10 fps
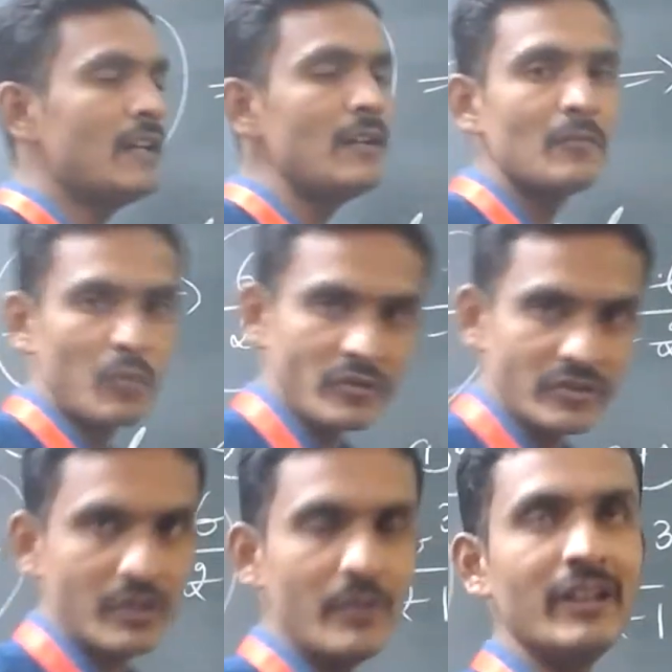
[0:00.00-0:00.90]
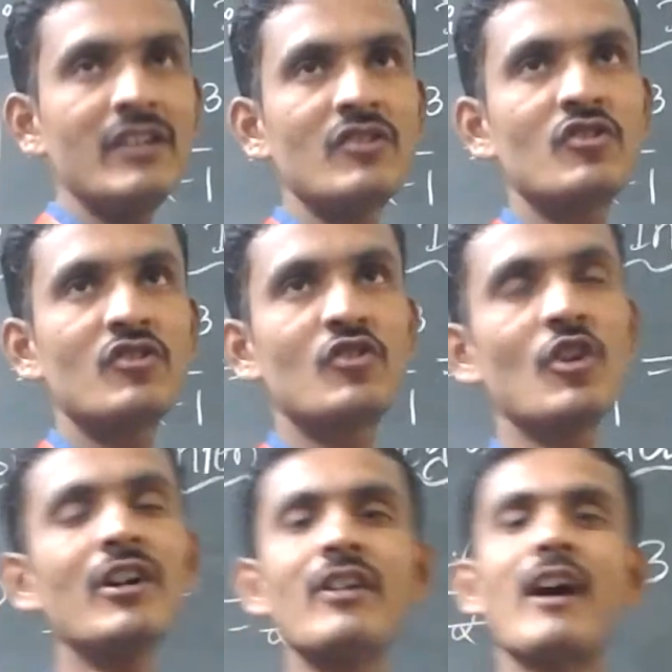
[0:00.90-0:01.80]
a positive
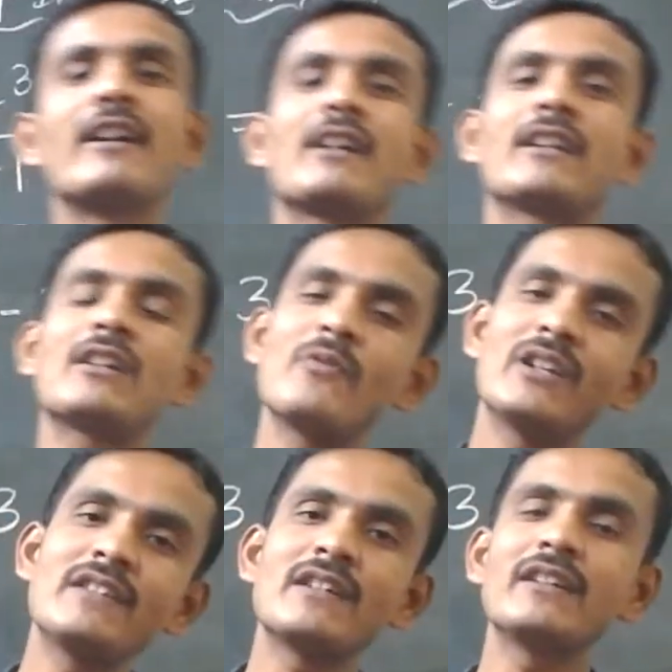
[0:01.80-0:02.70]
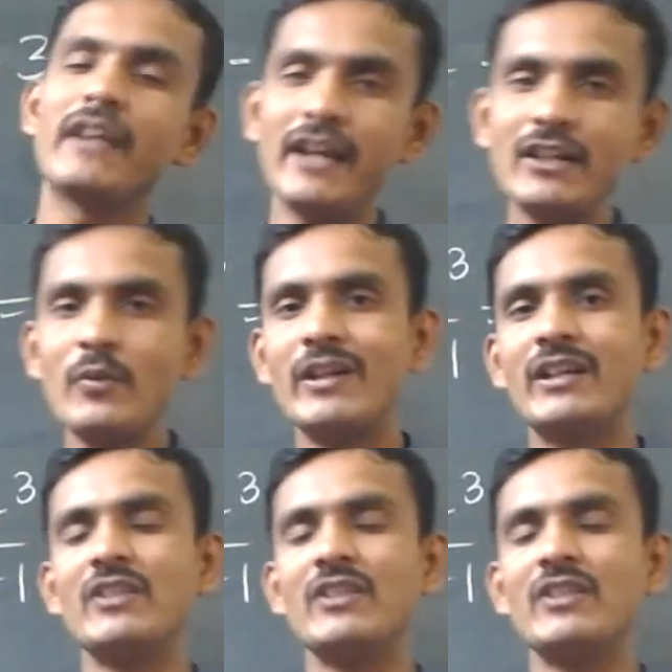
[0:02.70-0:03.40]
integer and another one is a negative